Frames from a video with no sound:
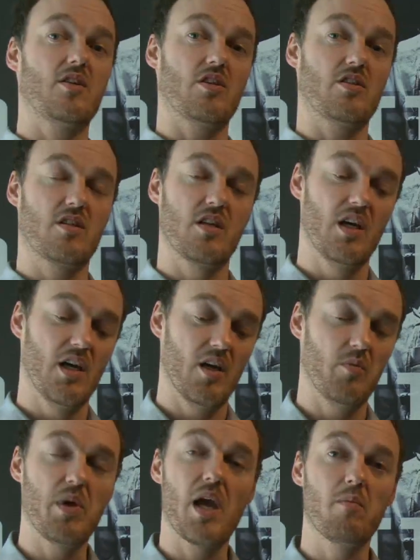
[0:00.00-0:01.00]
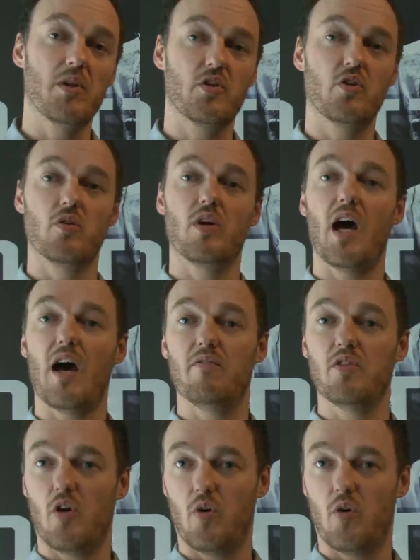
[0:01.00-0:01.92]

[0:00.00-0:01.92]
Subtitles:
us be able to have